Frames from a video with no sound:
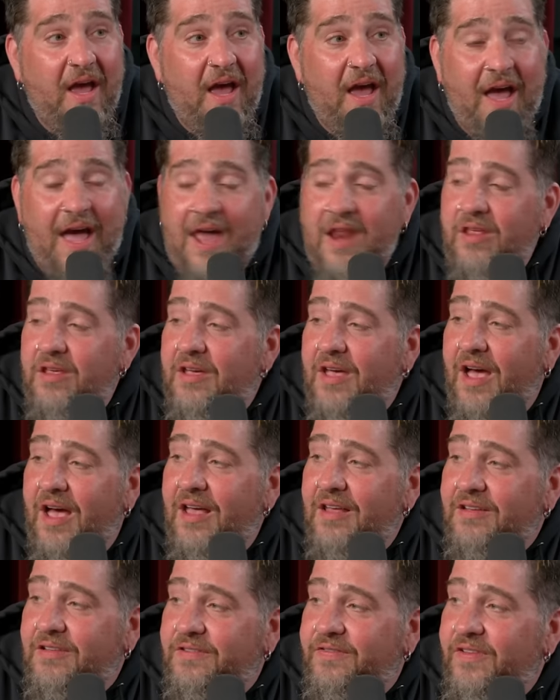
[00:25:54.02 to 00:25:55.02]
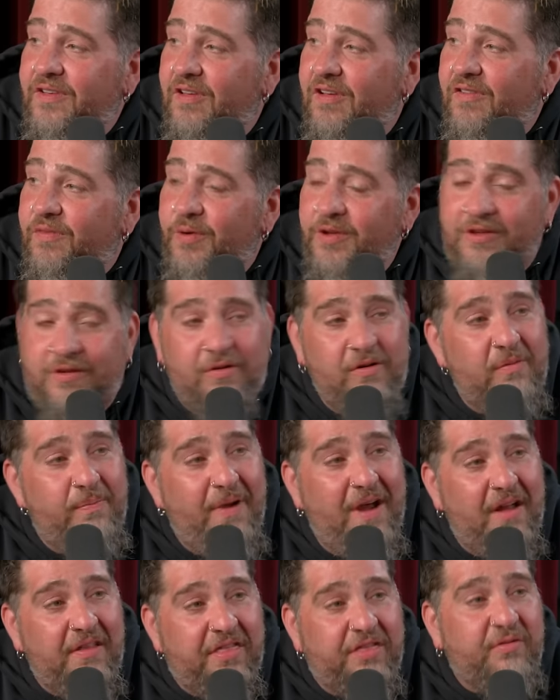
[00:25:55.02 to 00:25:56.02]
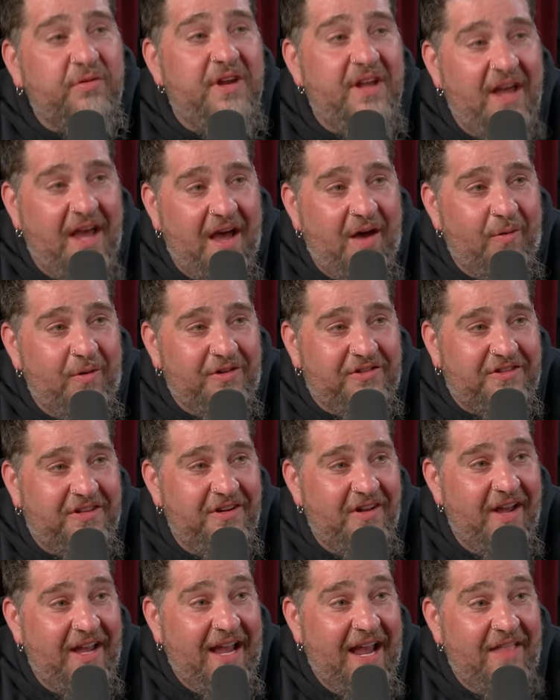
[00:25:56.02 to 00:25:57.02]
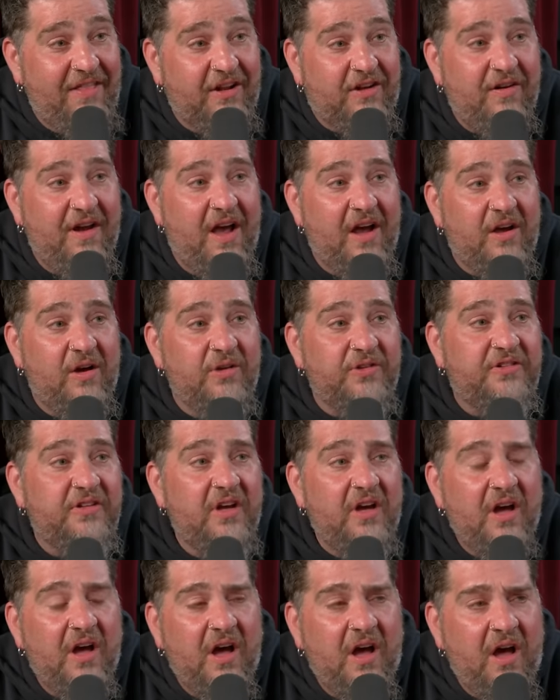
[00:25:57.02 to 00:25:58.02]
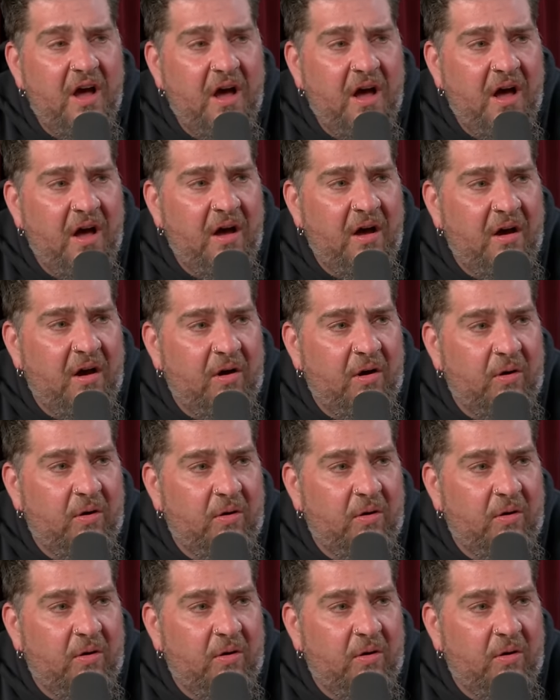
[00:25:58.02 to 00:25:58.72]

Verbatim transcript: How do you guys feel if we do about three hours tonight? And the crowd goes, Oh.